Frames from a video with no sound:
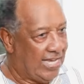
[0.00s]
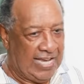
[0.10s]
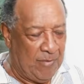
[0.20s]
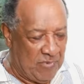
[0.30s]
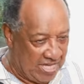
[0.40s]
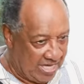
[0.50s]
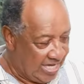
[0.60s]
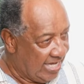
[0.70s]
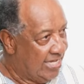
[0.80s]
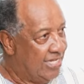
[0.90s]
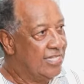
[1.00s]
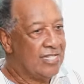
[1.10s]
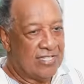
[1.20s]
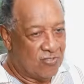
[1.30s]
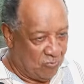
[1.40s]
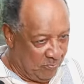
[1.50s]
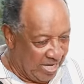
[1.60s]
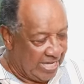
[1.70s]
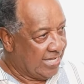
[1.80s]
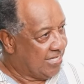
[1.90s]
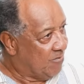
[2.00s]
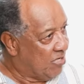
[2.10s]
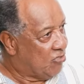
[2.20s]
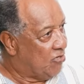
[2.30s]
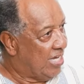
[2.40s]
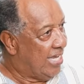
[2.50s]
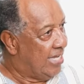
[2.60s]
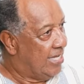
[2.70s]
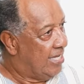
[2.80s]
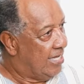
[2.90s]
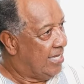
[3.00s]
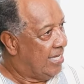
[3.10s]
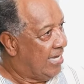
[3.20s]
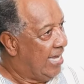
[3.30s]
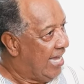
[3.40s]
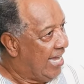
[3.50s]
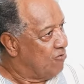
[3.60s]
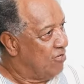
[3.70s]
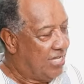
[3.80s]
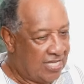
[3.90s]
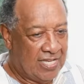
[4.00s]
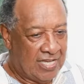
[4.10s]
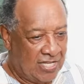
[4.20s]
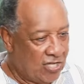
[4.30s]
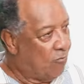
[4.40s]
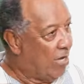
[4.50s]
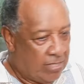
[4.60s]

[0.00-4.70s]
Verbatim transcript: I come in here to play exhibition game. So now I, want to play.